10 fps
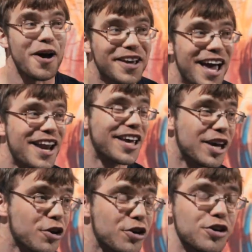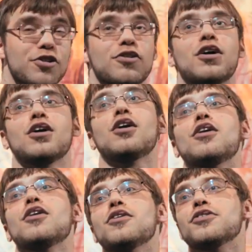one can hear you,
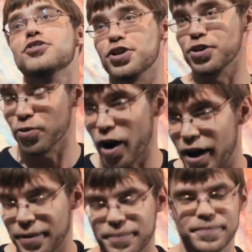so you write.